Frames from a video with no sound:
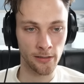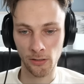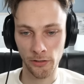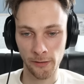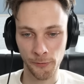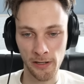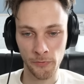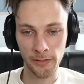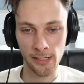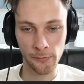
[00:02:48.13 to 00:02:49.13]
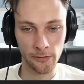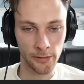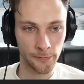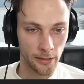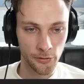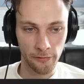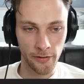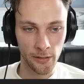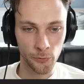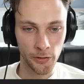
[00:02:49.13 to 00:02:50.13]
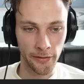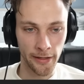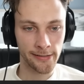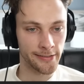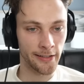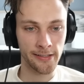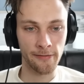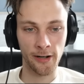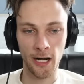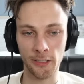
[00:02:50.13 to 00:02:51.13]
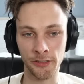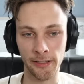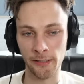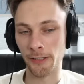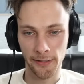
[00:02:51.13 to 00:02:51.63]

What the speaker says: clicking randomly in Emeryville until I found one. This is not the same fire hydrant either.